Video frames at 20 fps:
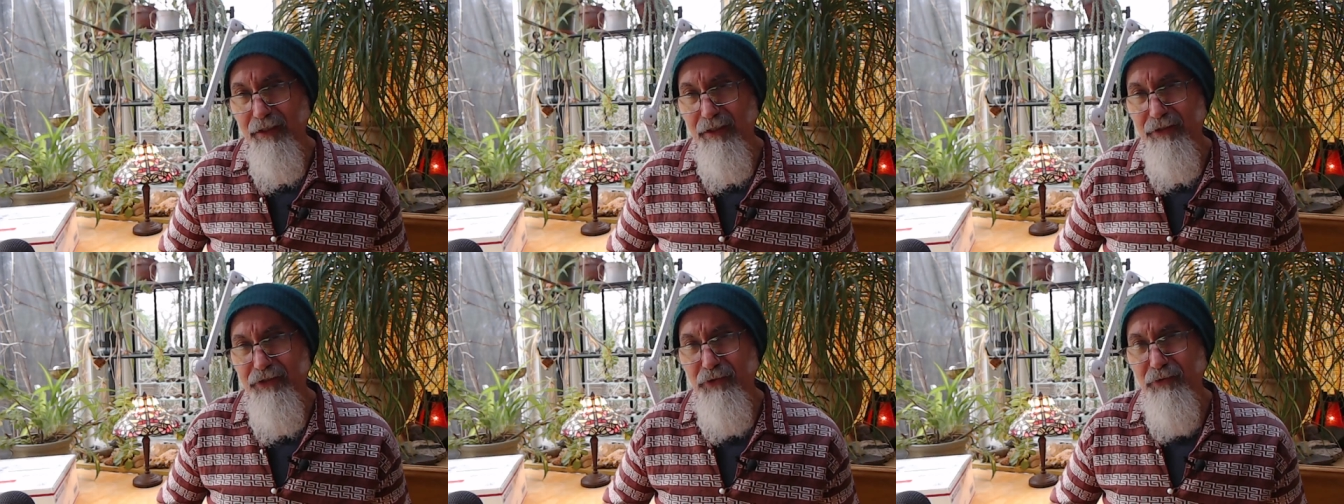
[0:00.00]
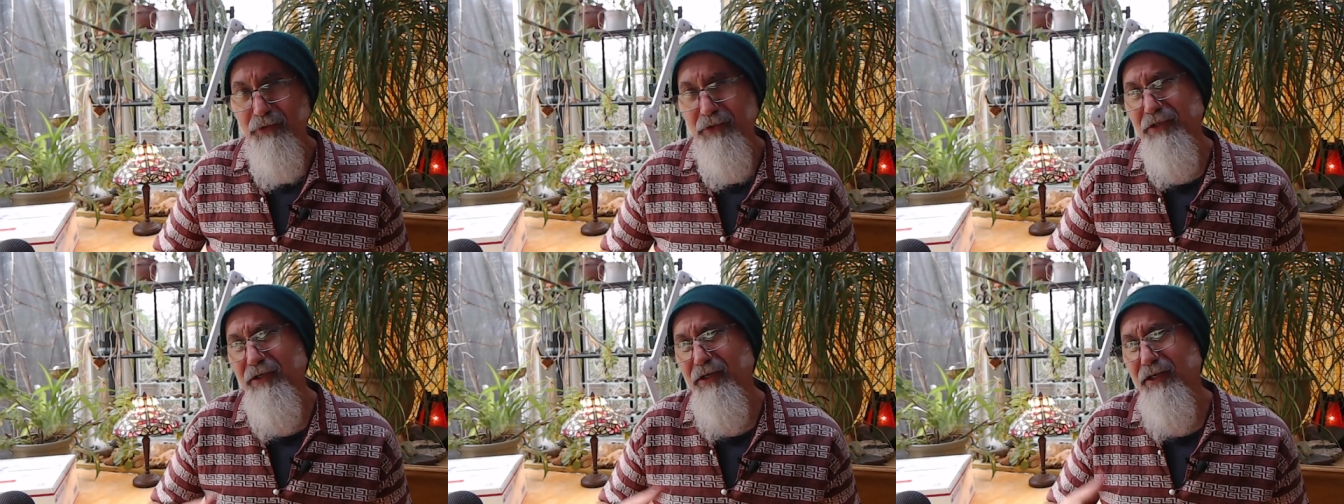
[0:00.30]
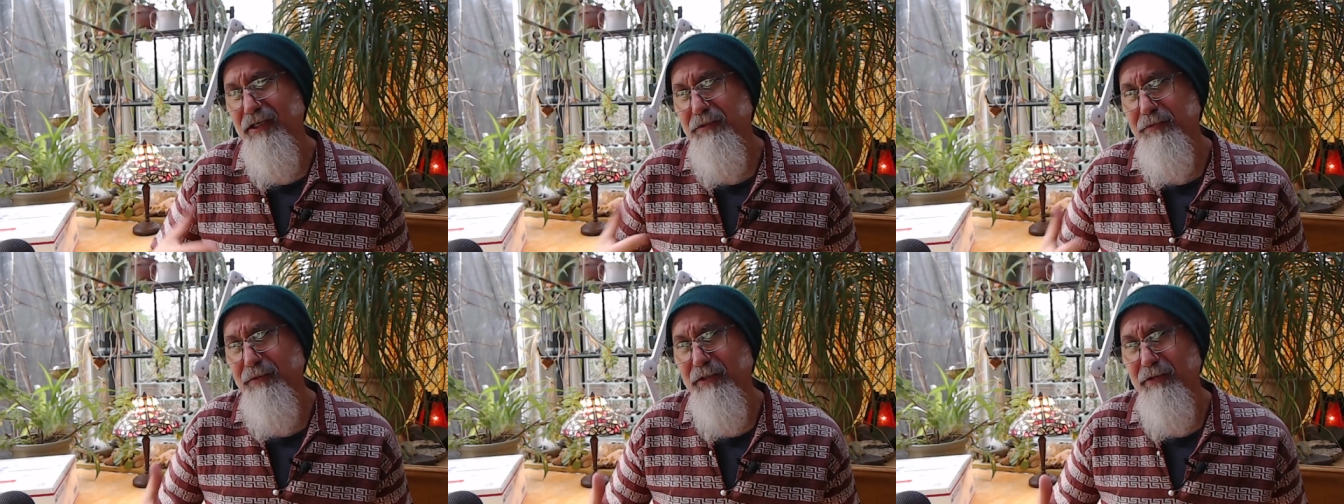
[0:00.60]
so it would
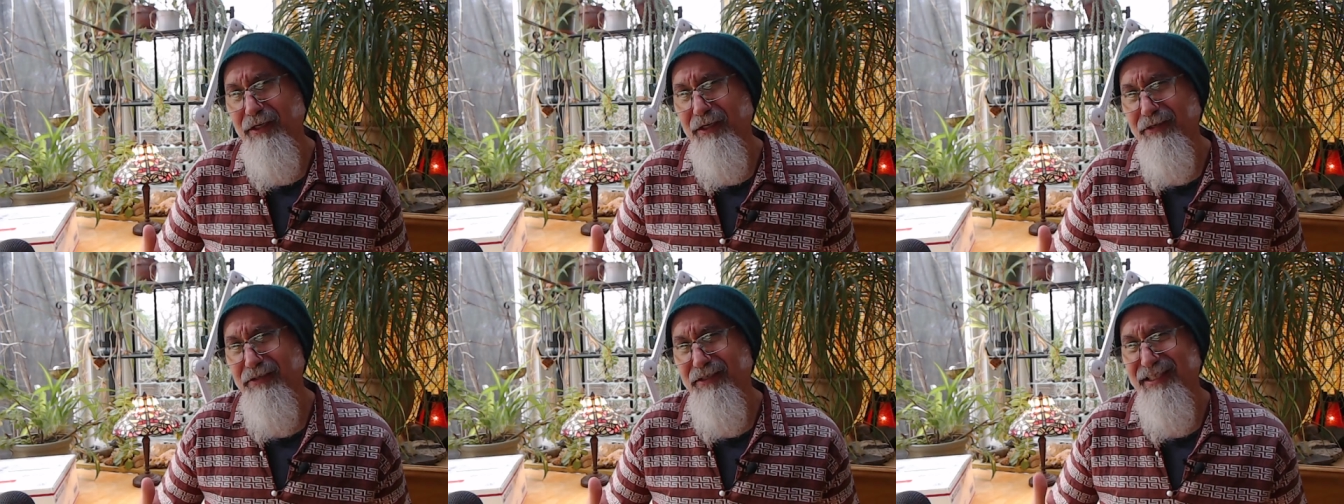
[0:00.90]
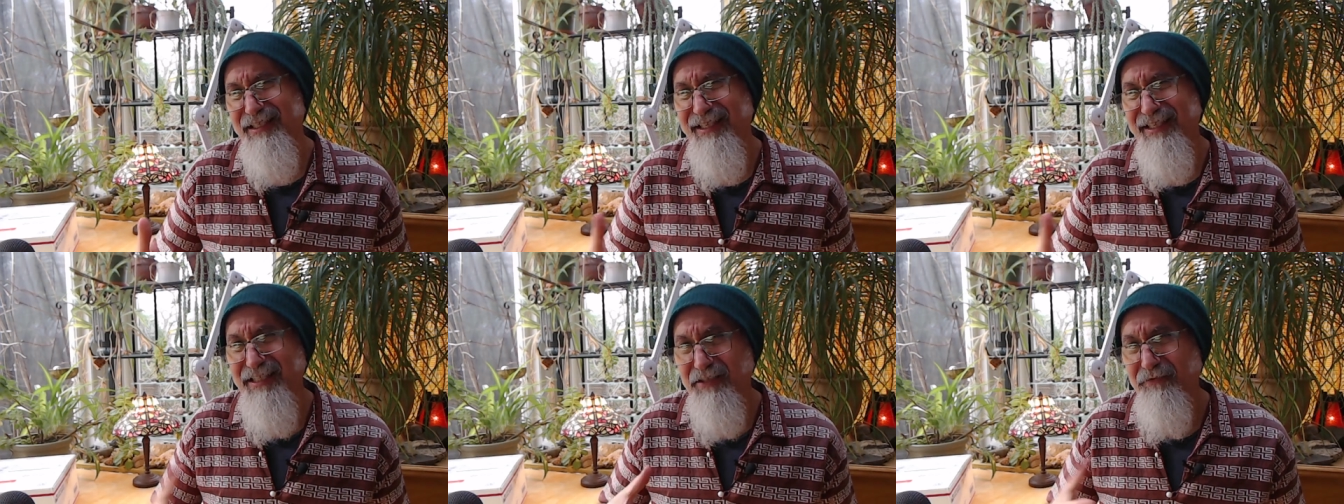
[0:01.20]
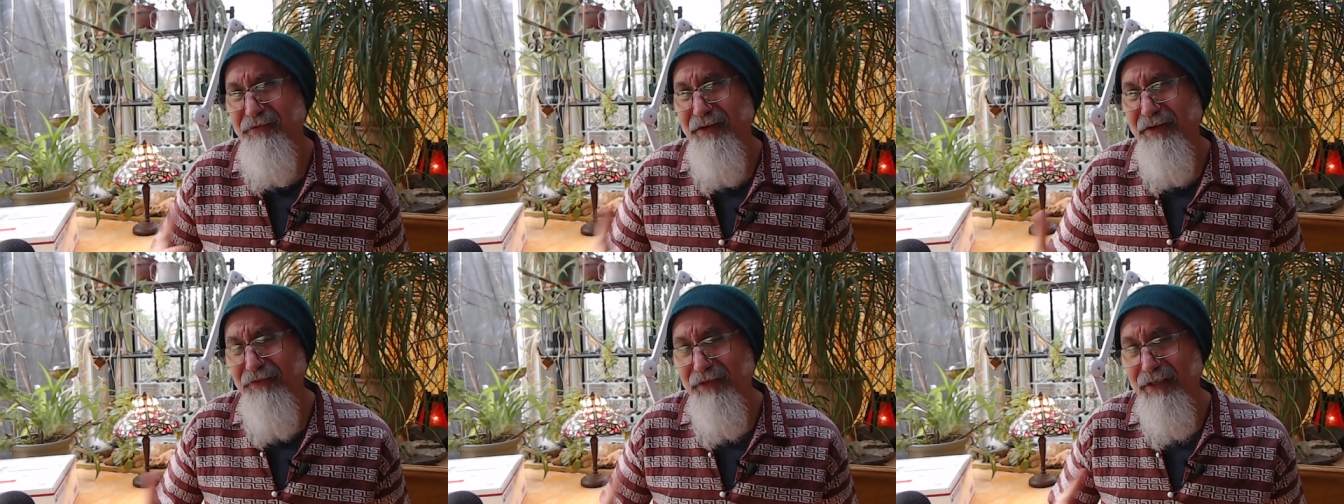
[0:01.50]
cost me around
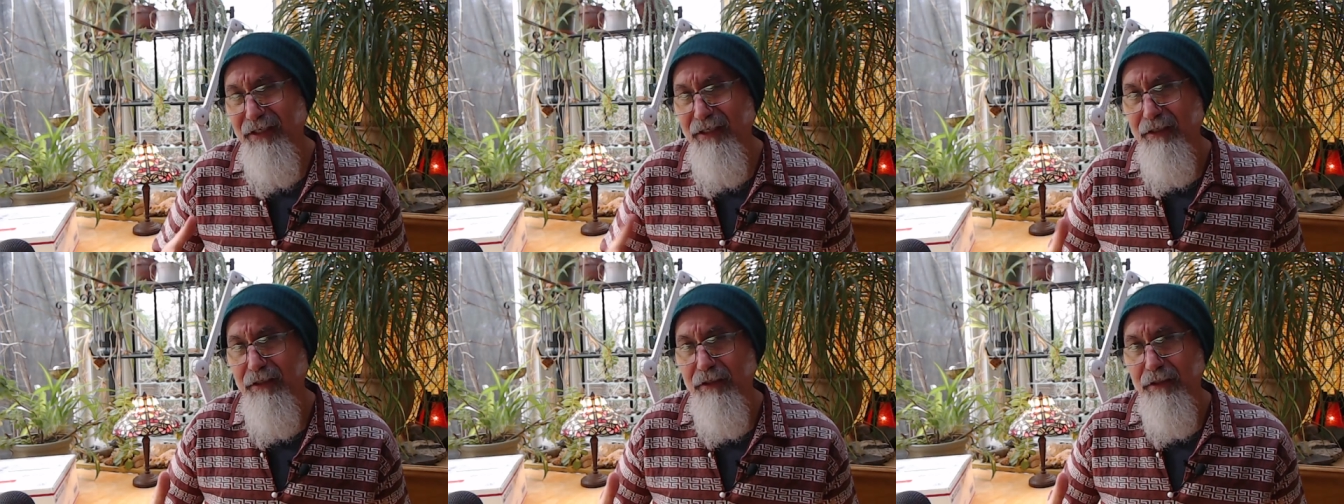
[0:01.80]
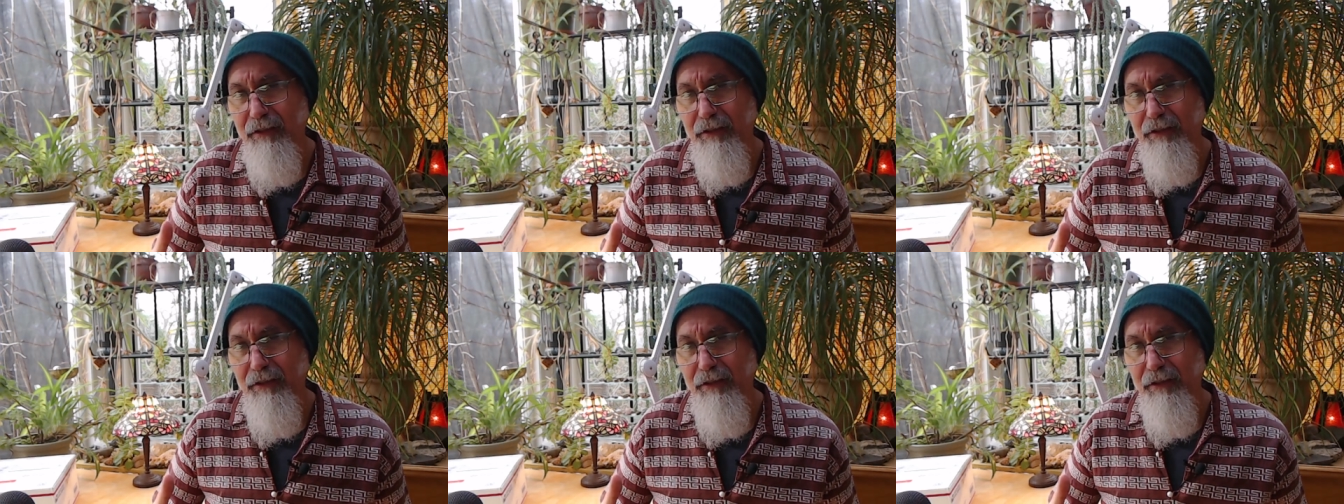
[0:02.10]
650